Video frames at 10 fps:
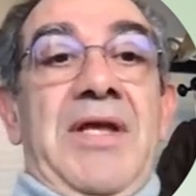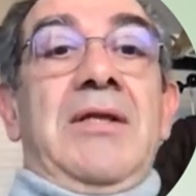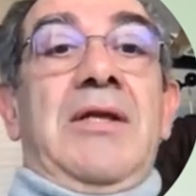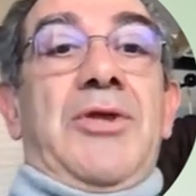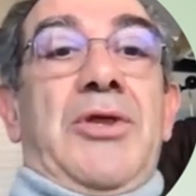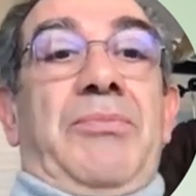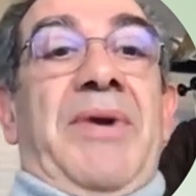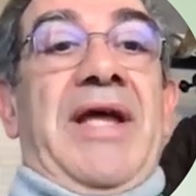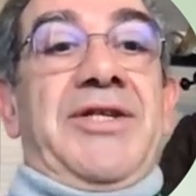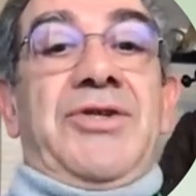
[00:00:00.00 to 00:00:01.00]
we obtain
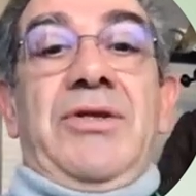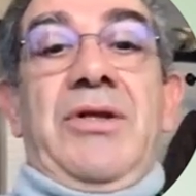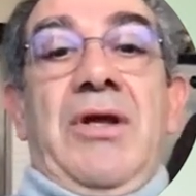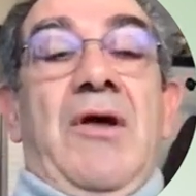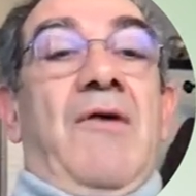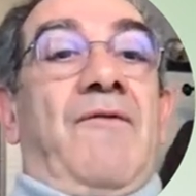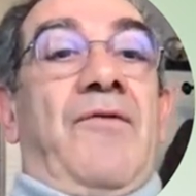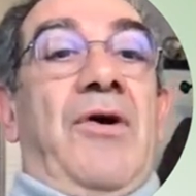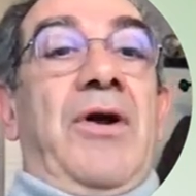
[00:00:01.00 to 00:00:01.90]
this expression